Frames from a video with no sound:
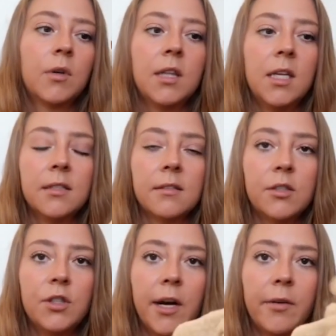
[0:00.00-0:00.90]
one of these in the
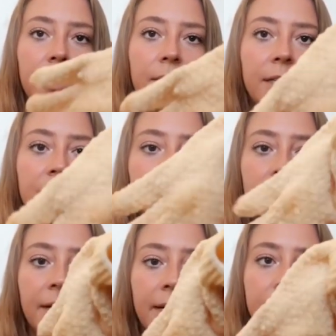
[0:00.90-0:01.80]
shower. You can get these
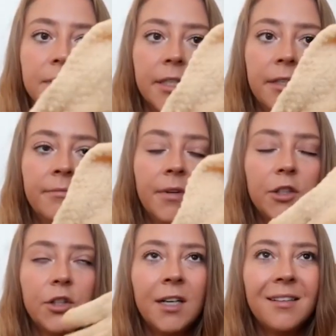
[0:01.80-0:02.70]
on Amazon.
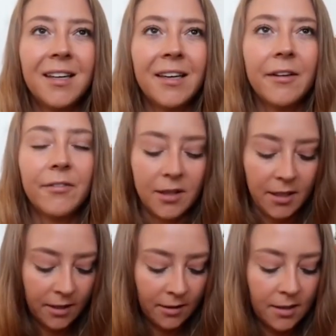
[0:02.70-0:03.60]
I'll try to link
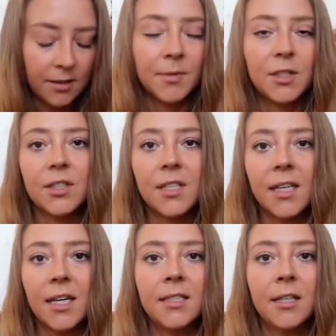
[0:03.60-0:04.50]
everything as much as I
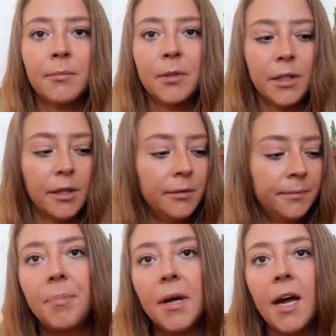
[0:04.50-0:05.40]
can down
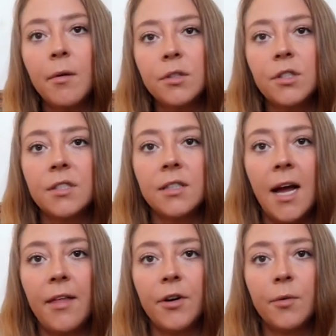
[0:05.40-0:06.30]
below, but I will just
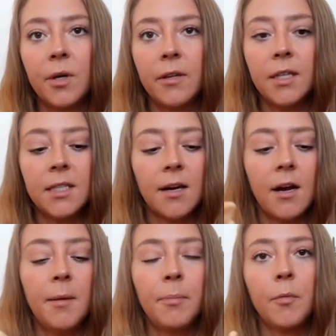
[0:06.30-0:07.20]
lather one of these
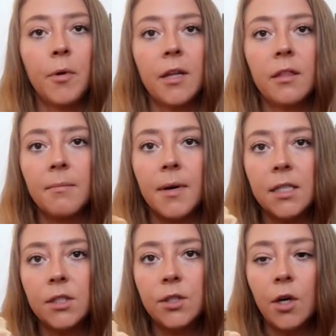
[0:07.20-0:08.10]
up with
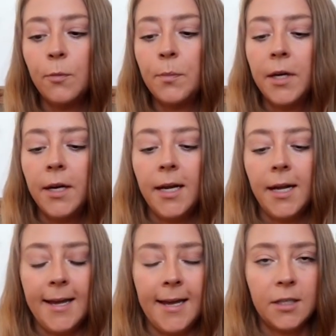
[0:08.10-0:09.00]
my soap
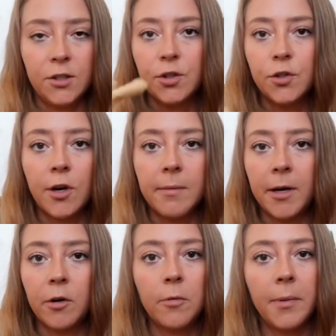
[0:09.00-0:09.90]
and just scrub
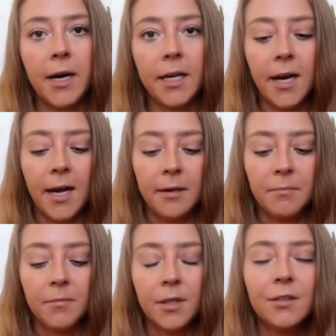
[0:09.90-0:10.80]
my whole body.
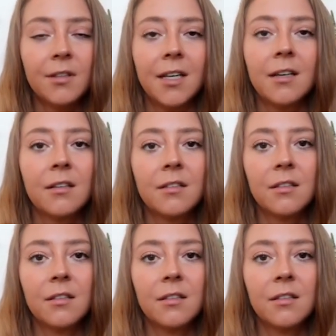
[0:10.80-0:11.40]
I'm like